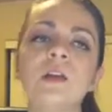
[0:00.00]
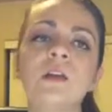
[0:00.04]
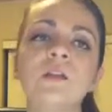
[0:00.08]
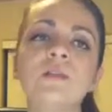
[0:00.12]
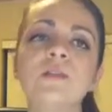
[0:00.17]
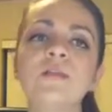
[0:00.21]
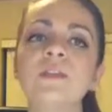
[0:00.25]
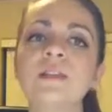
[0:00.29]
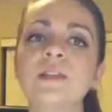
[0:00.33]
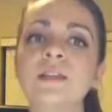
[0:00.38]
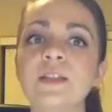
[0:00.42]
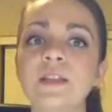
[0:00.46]

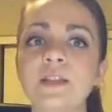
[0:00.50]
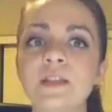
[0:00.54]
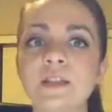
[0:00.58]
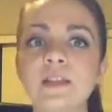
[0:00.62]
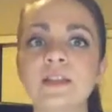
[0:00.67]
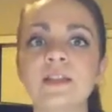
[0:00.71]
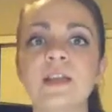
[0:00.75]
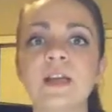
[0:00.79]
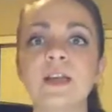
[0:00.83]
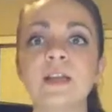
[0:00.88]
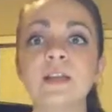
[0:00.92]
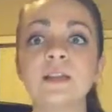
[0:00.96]

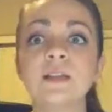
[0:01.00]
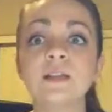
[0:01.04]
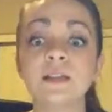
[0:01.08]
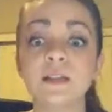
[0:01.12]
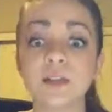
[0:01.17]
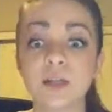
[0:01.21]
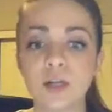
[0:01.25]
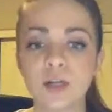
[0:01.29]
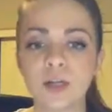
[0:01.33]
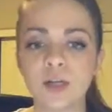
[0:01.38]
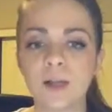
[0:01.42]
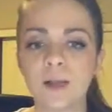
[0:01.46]
facilitates
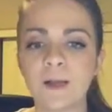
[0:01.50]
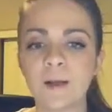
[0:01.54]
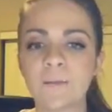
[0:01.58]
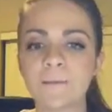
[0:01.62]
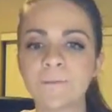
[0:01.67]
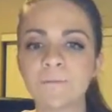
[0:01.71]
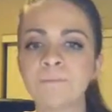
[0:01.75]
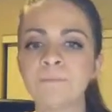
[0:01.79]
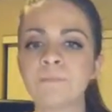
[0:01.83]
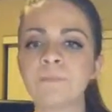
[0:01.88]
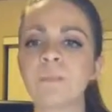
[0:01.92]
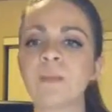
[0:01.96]
learning.